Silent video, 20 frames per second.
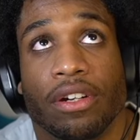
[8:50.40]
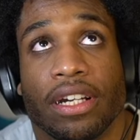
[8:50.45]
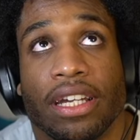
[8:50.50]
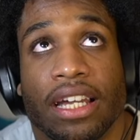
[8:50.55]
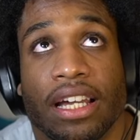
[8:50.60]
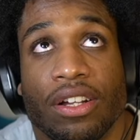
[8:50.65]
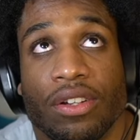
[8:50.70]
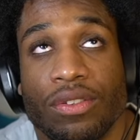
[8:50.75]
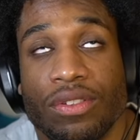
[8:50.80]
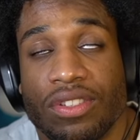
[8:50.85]

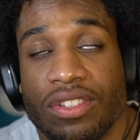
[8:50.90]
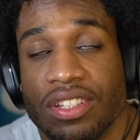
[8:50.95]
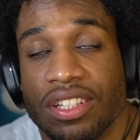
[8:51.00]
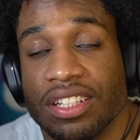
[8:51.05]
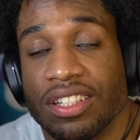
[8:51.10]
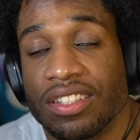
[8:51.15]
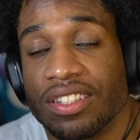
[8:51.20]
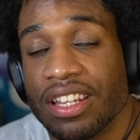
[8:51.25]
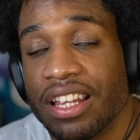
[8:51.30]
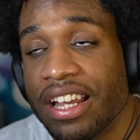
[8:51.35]
account
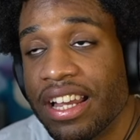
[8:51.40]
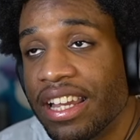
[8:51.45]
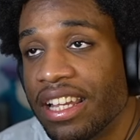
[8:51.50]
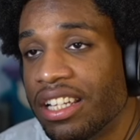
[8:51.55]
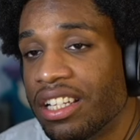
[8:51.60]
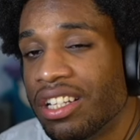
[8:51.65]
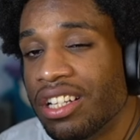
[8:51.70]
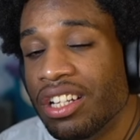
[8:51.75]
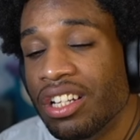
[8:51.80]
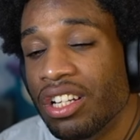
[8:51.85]
since like
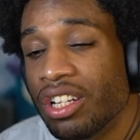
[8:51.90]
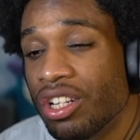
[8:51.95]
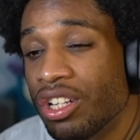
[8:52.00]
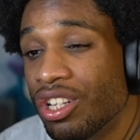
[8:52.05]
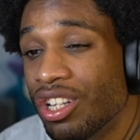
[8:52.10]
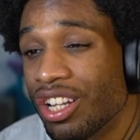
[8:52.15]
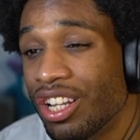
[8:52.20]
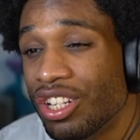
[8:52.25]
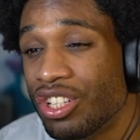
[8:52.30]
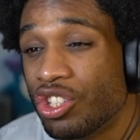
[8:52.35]

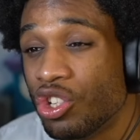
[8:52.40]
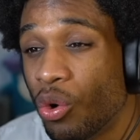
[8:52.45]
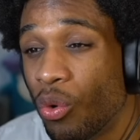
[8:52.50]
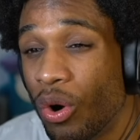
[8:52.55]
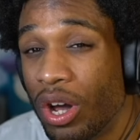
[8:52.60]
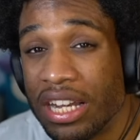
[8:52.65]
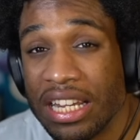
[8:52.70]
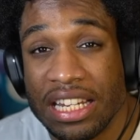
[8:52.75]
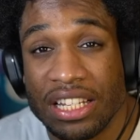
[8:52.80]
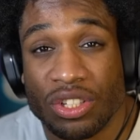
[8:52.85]

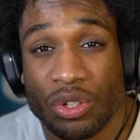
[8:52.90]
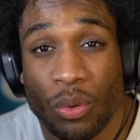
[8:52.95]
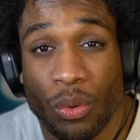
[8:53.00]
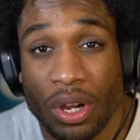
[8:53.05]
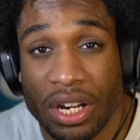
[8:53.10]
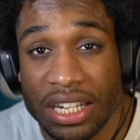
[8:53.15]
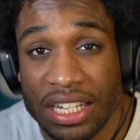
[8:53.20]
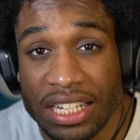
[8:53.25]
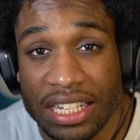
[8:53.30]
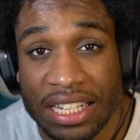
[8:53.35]

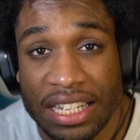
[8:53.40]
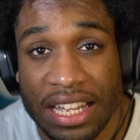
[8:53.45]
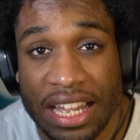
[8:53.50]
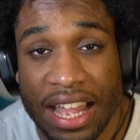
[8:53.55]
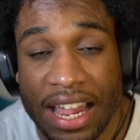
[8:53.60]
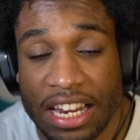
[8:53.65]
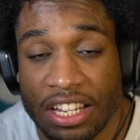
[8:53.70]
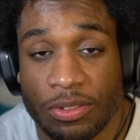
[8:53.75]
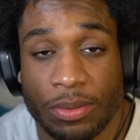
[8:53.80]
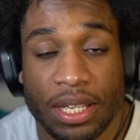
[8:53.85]
2020,
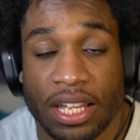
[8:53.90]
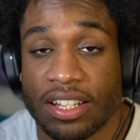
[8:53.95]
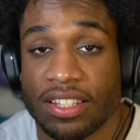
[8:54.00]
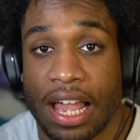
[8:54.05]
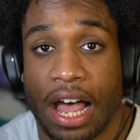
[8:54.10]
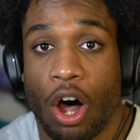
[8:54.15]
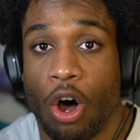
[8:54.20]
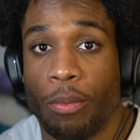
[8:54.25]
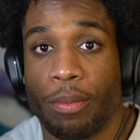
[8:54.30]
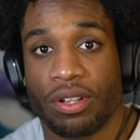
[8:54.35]
and it's because I
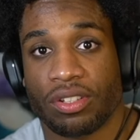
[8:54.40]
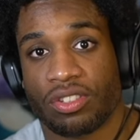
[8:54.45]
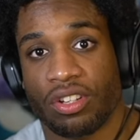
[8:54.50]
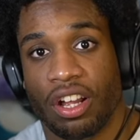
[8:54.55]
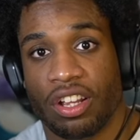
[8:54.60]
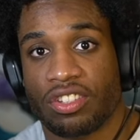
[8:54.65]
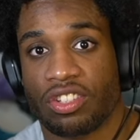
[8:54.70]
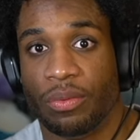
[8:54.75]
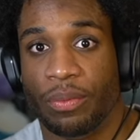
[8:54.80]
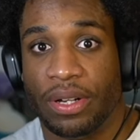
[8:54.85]
almost saw
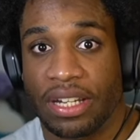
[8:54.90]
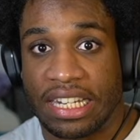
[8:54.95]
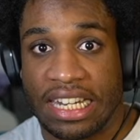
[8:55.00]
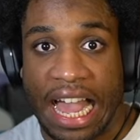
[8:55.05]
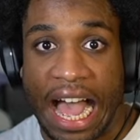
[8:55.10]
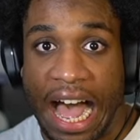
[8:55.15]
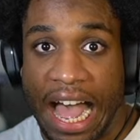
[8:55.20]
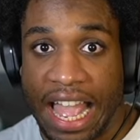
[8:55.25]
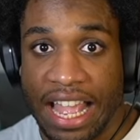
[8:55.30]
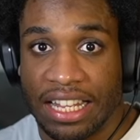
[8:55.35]
someone
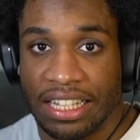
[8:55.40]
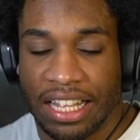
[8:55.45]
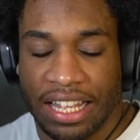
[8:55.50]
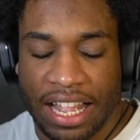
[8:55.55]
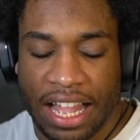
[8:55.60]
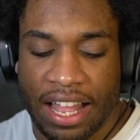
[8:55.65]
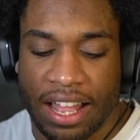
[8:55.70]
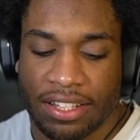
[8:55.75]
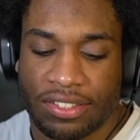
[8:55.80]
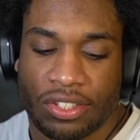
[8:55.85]
die. Like
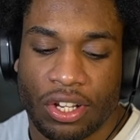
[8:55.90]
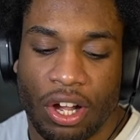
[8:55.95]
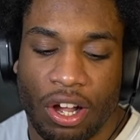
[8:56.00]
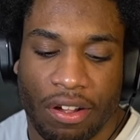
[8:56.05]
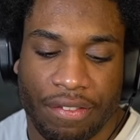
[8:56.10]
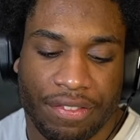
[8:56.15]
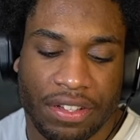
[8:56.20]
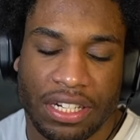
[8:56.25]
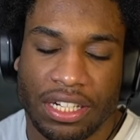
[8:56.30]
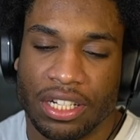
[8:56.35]
I saw a
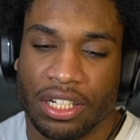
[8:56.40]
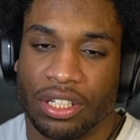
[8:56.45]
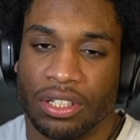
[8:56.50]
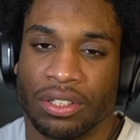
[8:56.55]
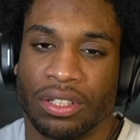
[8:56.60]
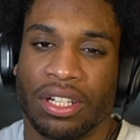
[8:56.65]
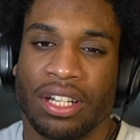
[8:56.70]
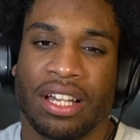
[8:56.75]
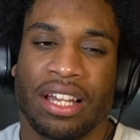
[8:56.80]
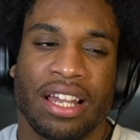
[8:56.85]
video
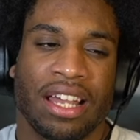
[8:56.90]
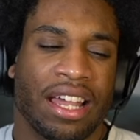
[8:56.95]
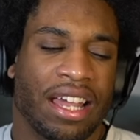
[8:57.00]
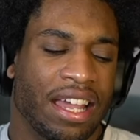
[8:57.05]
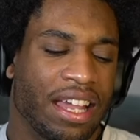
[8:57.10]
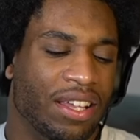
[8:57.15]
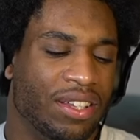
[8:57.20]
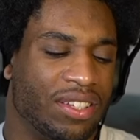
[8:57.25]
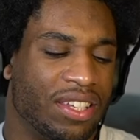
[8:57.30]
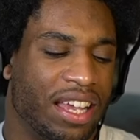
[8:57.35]

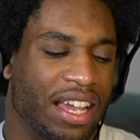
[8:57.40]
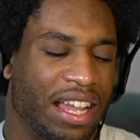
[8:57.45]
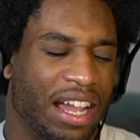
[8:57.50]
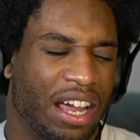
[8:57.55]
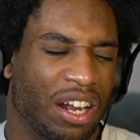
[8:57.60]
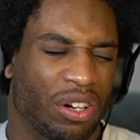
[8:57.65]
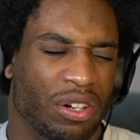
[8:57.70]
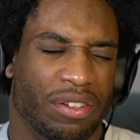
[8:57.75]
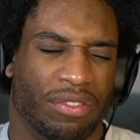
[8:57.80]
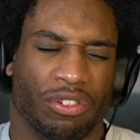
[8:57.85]
it was like I
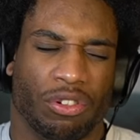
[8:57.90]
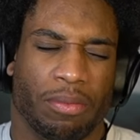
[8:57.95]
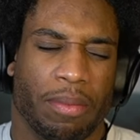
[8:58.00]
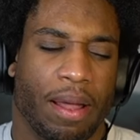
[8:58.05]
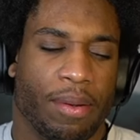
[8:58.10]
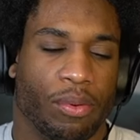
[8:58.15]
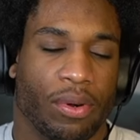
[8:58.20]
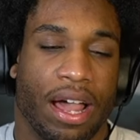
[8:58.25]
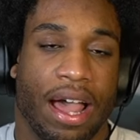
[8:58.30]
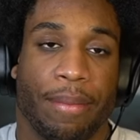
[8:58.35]
don't even
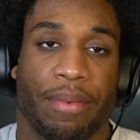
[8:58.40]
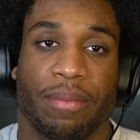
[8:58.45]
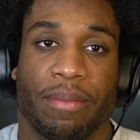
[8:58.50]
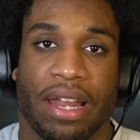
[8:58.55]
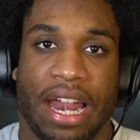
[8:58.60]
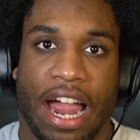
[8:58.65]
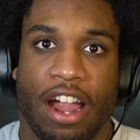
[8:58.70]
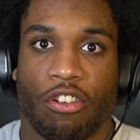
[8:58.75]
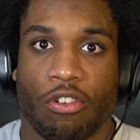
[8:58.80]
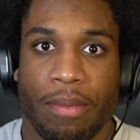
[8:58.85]
remember what happened, but
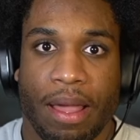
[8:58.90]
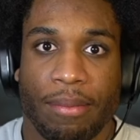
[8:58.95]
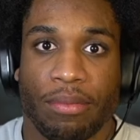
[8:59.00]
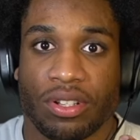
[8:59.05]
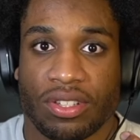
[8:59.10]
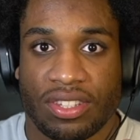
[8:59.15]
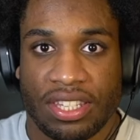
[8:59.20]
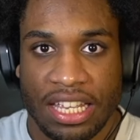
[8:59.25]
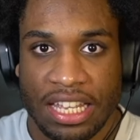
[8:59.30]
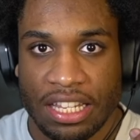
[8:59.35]
I remember
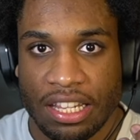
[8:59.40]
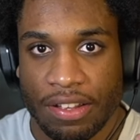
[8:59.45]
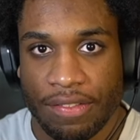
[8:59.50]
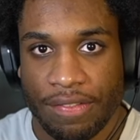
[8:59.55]
seeing the